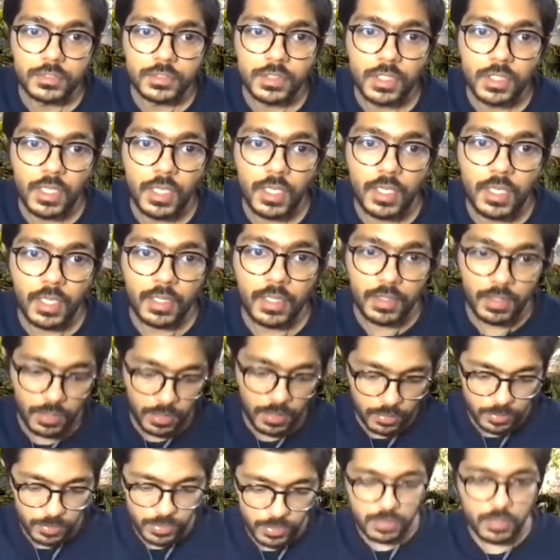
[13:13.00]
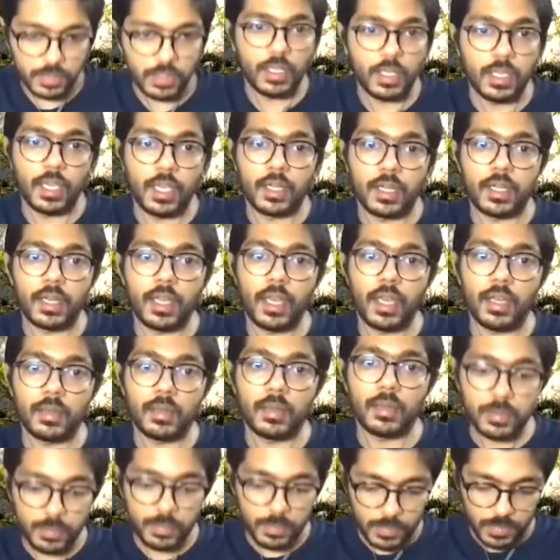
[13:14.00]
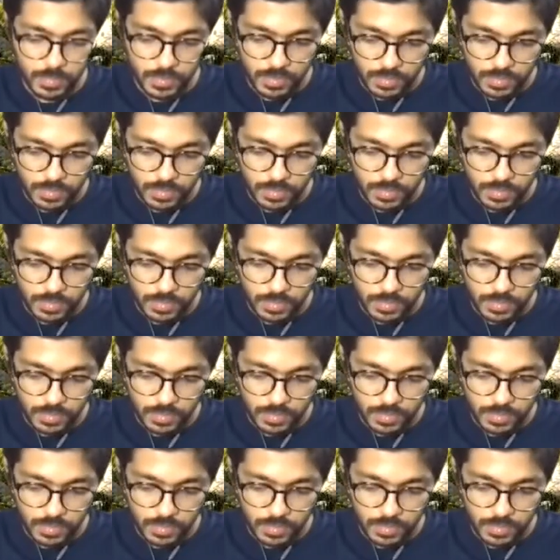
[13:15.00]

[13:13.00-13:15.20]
And I think it was get albums.